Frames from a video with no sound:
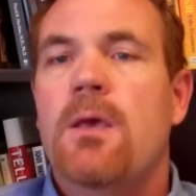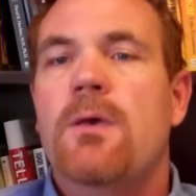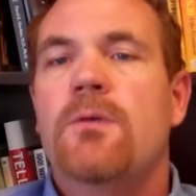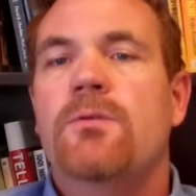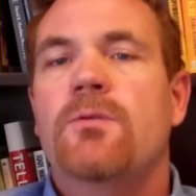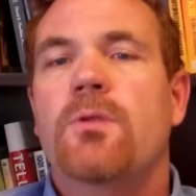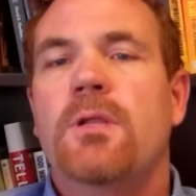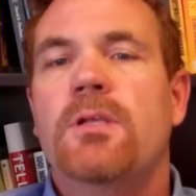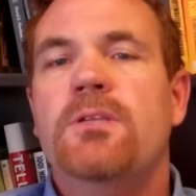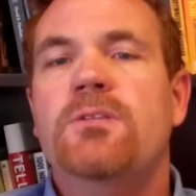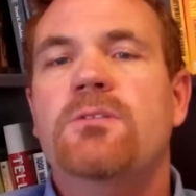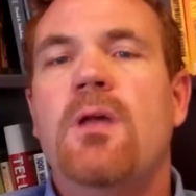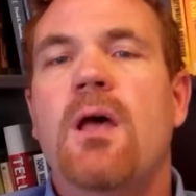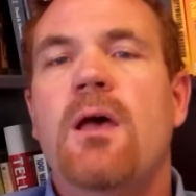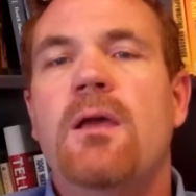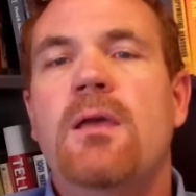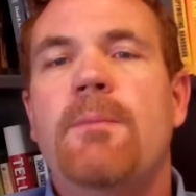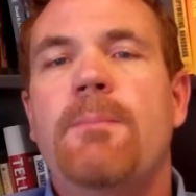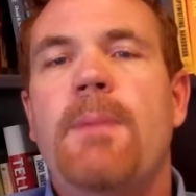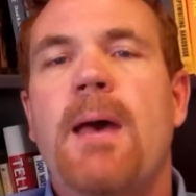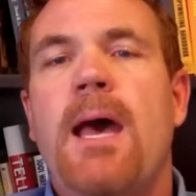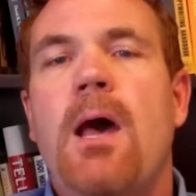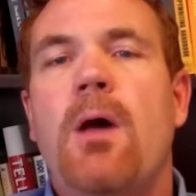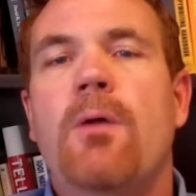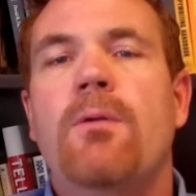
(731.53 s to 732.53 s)
So let's talk
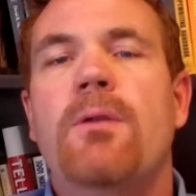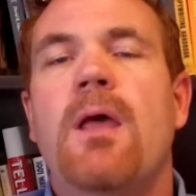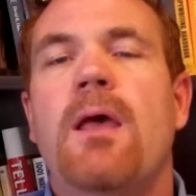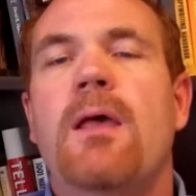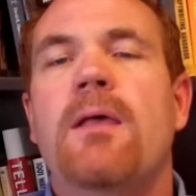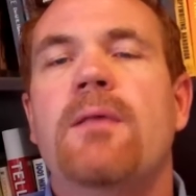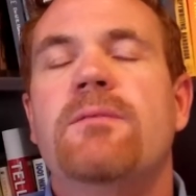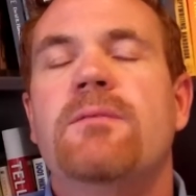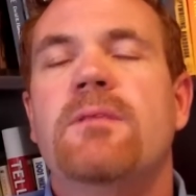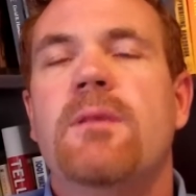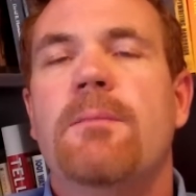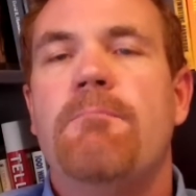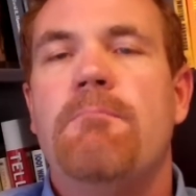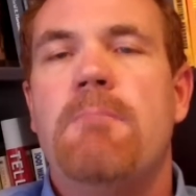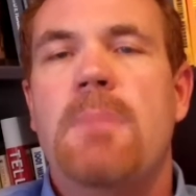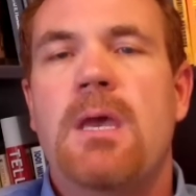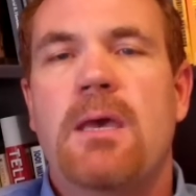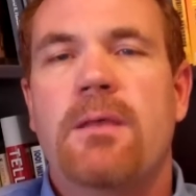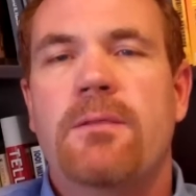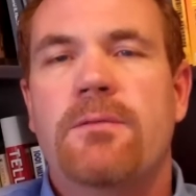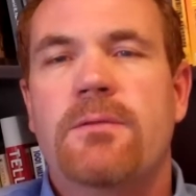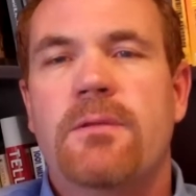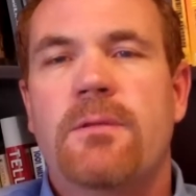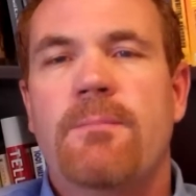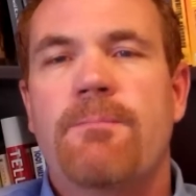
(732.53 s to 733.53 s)
about some
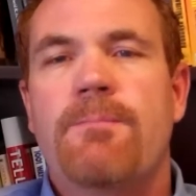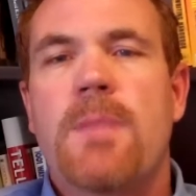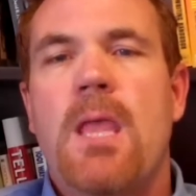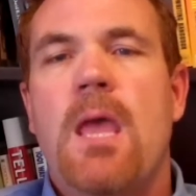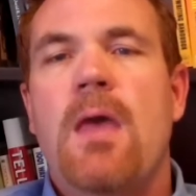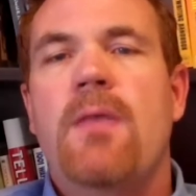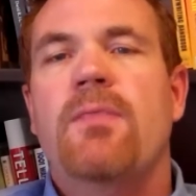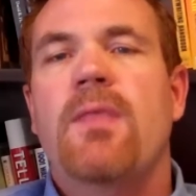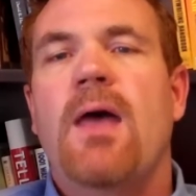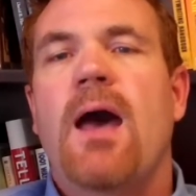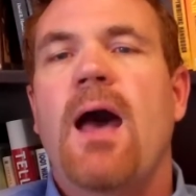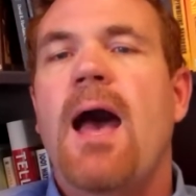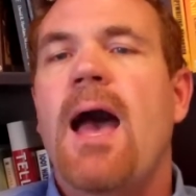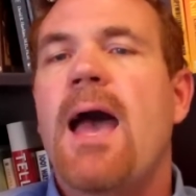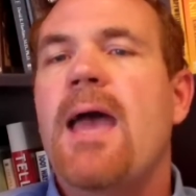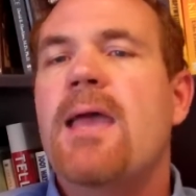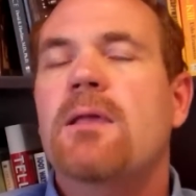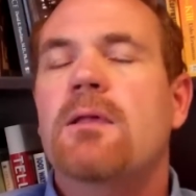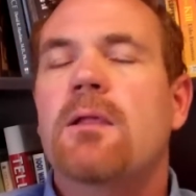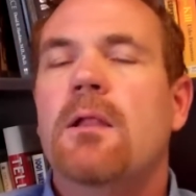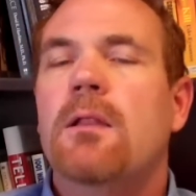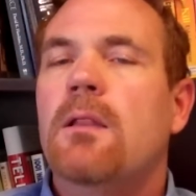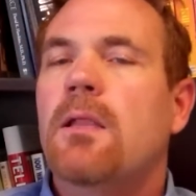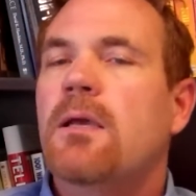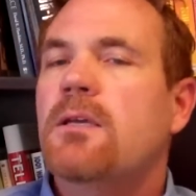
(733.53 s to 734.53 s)
myths. The high
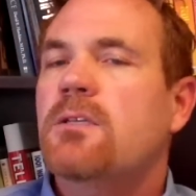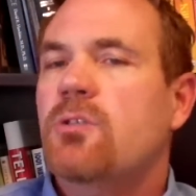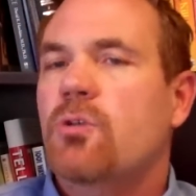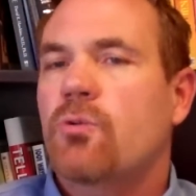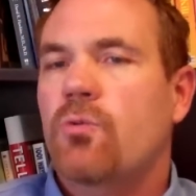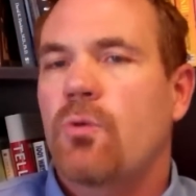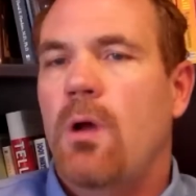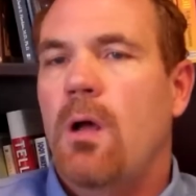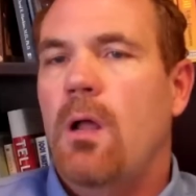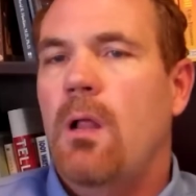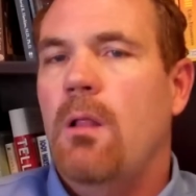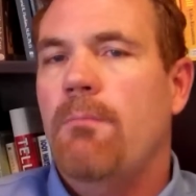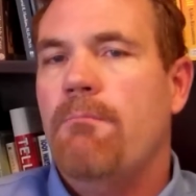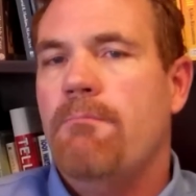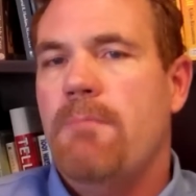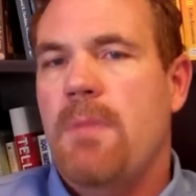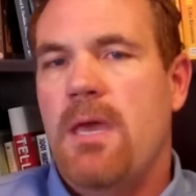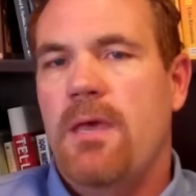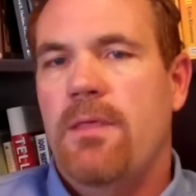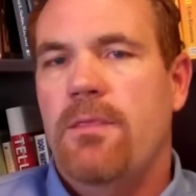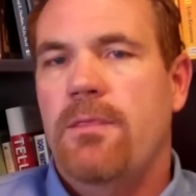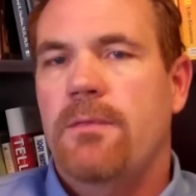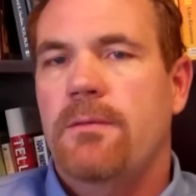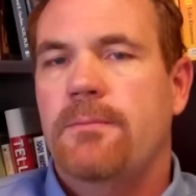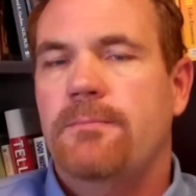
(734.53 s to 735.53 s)
cholesterol
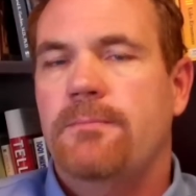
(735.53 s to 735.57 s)
myth.